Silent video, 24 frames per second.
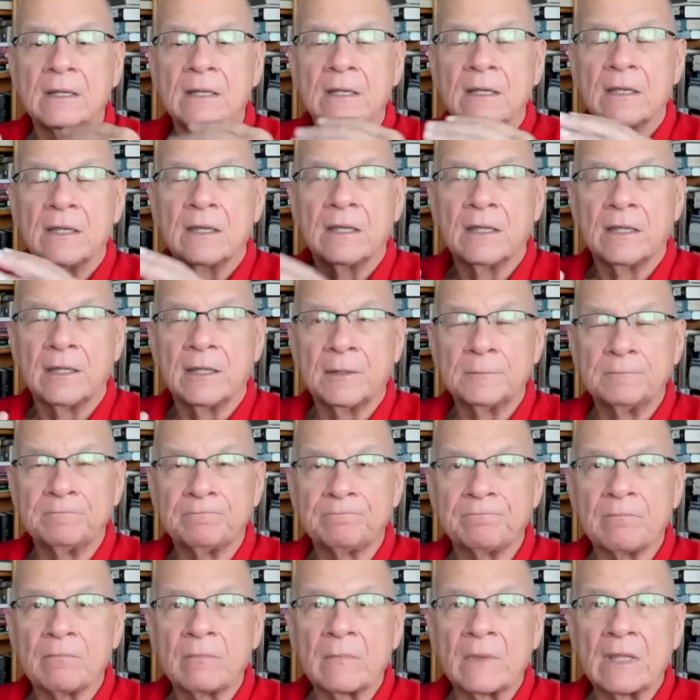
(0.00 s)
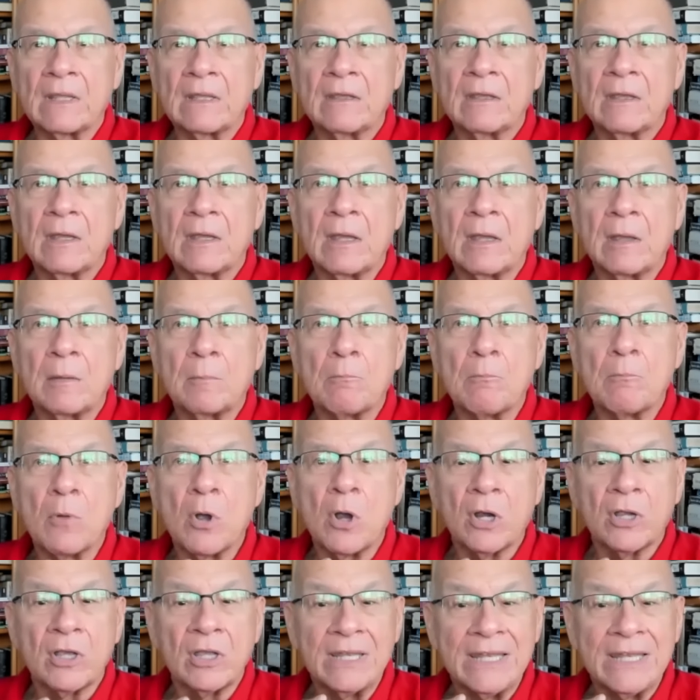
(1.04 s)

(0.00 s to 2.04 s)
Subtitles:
Mark